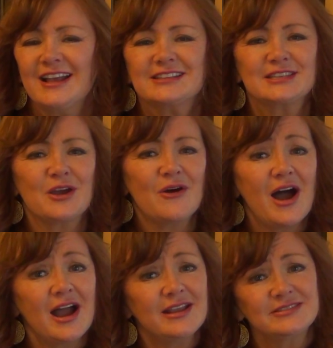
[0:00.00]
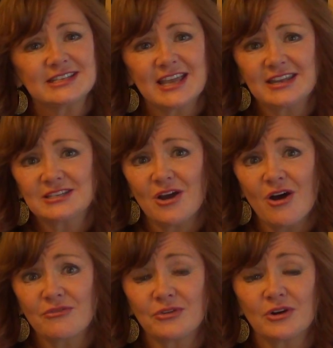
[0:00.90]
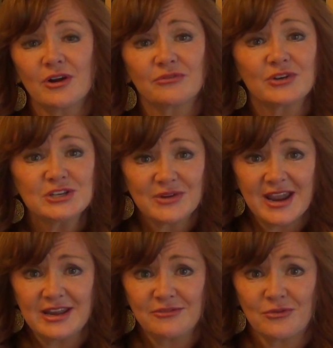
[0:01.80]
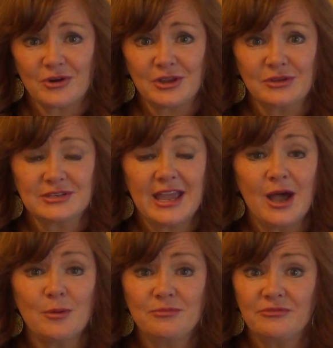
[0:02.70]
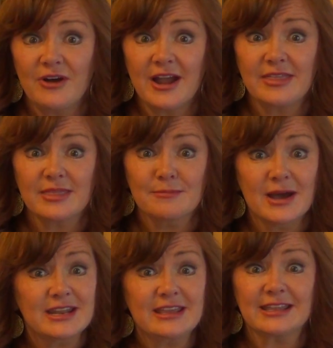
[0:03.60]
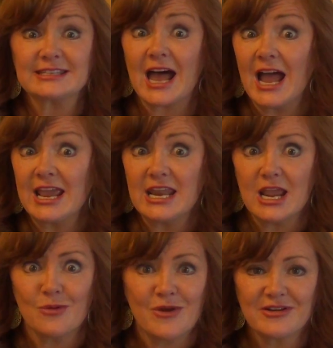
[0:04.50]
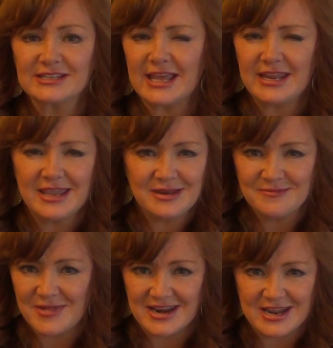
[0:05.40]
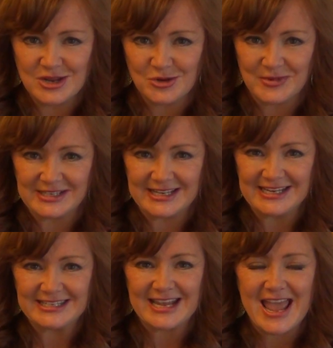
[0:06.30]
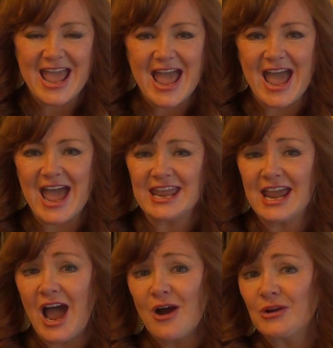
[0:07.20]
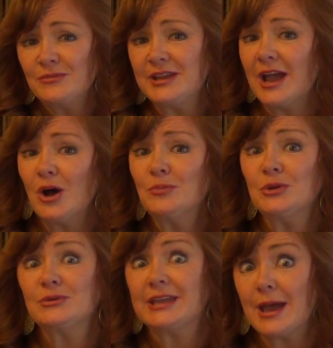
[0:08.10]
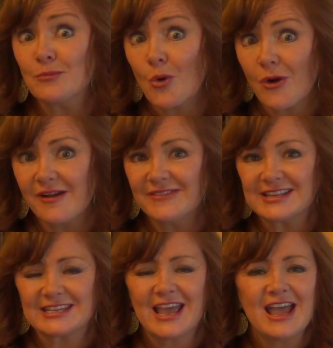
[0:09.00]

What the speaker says: So I decided to offer a free training for you to help find the money that's hiding. Where is that hidden money in your business? And how can we help you get more of it?